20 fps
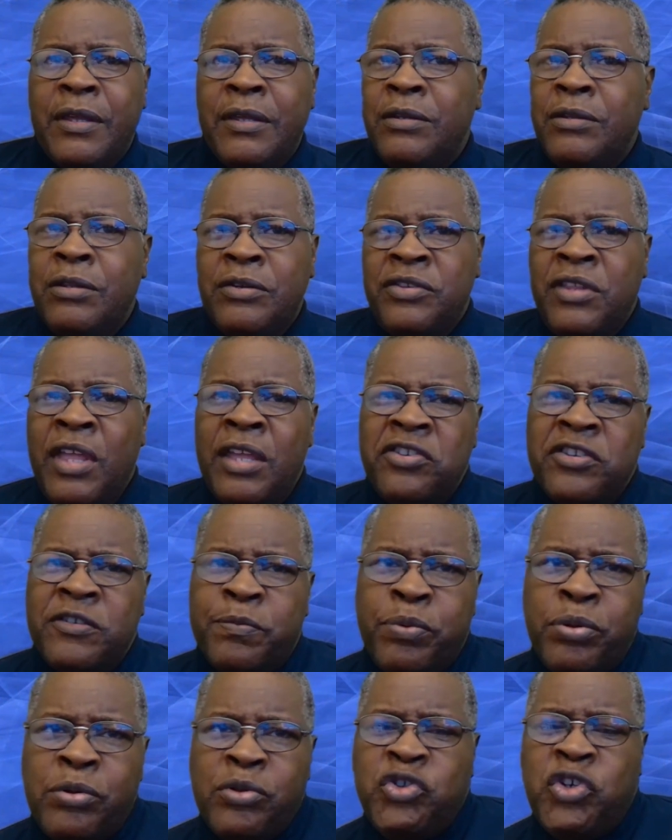You know, it's not
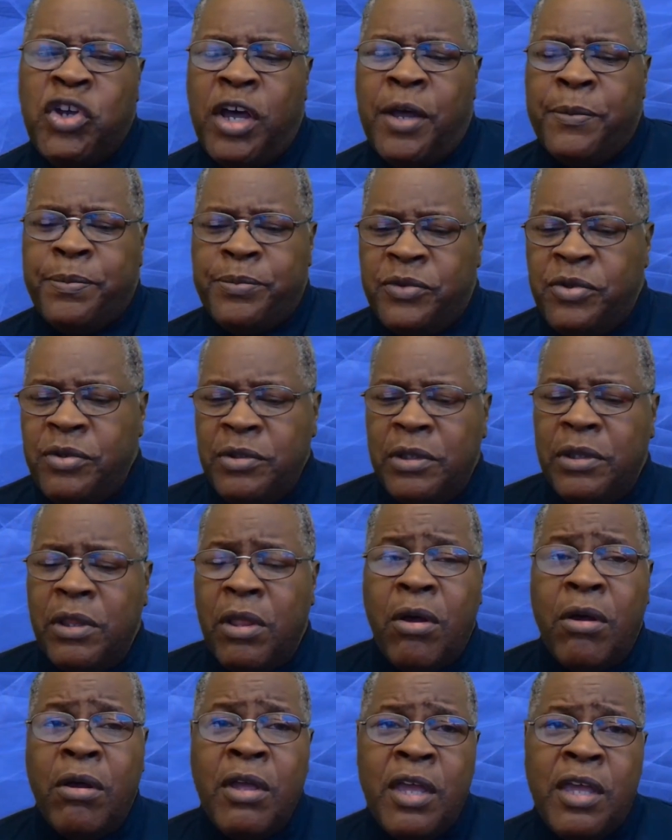just pulls you up to the
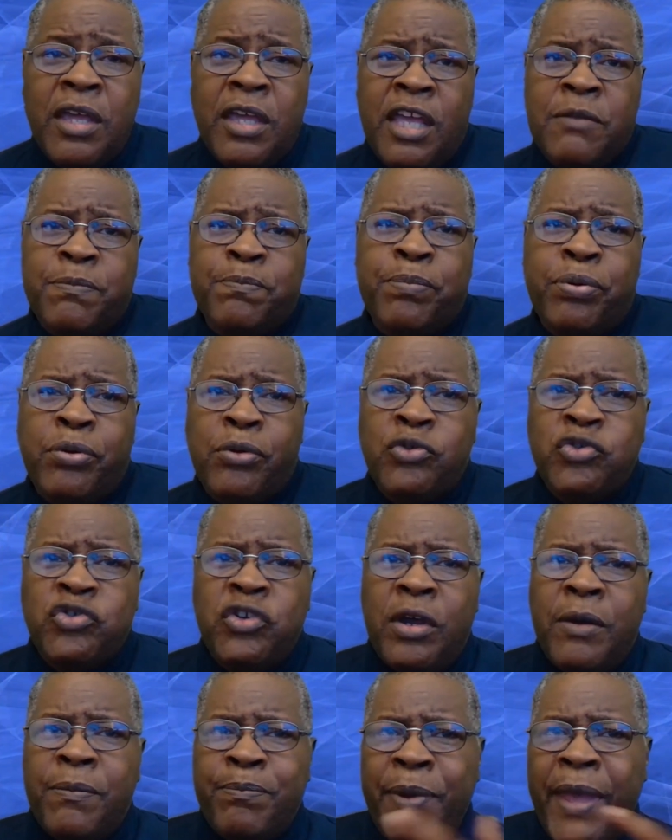law. It pulls
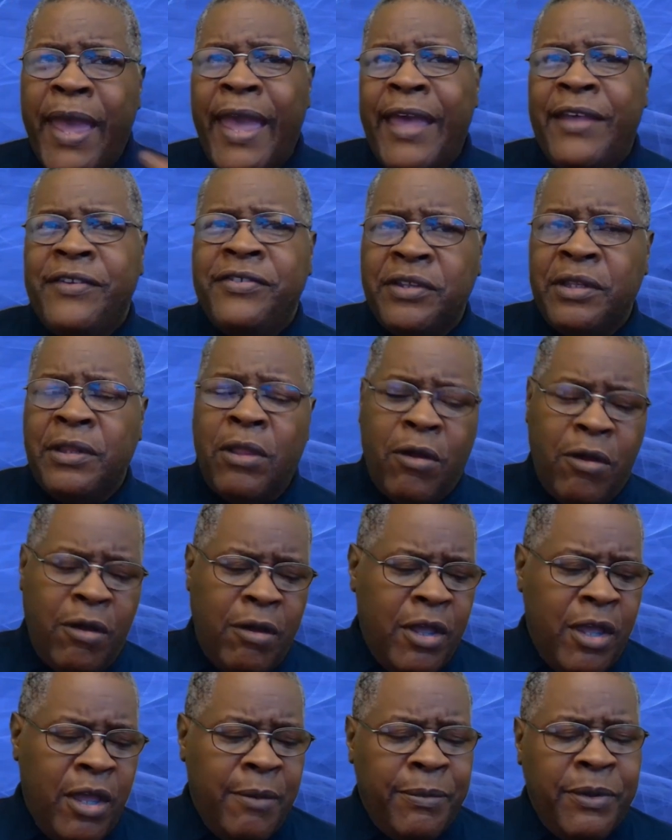you up past the law,
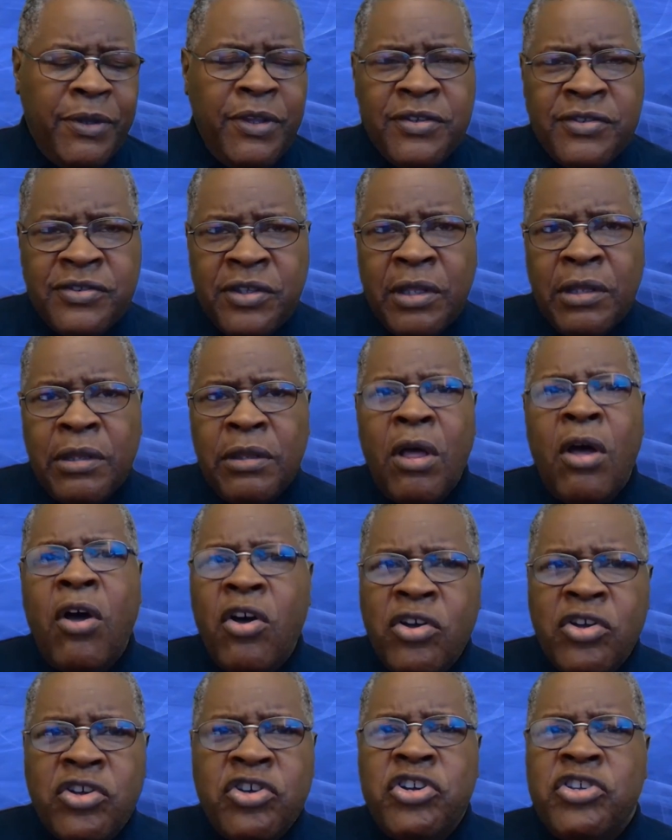because the
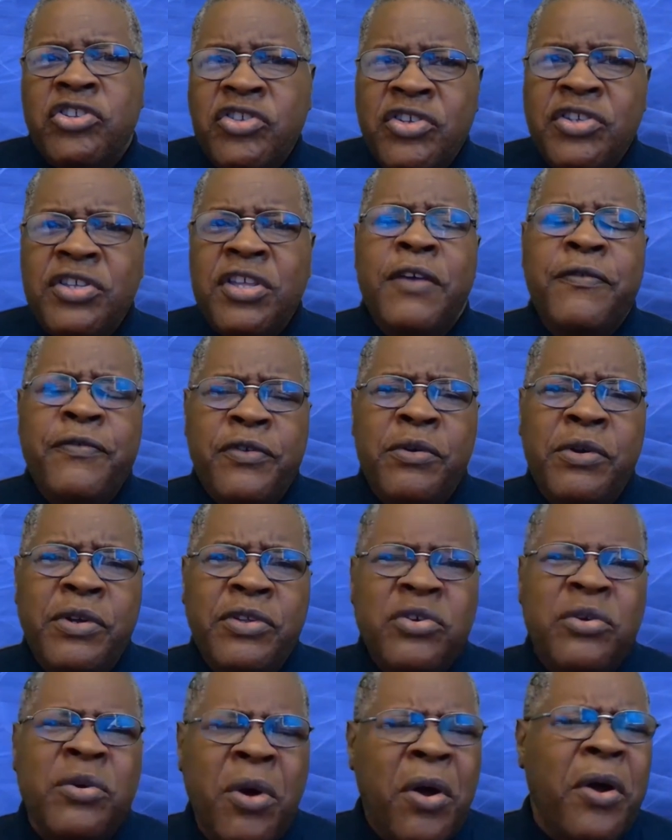law couldn't give you a
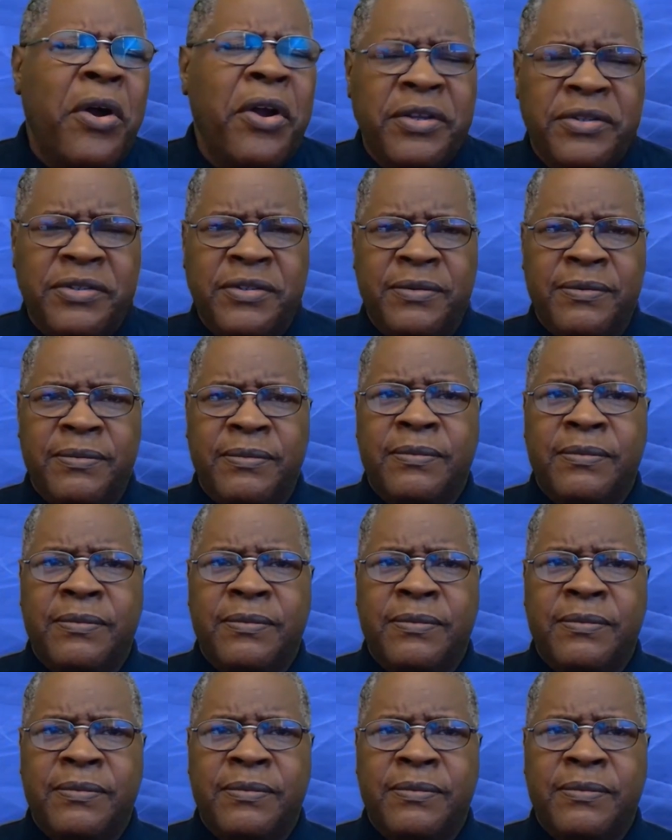new heart.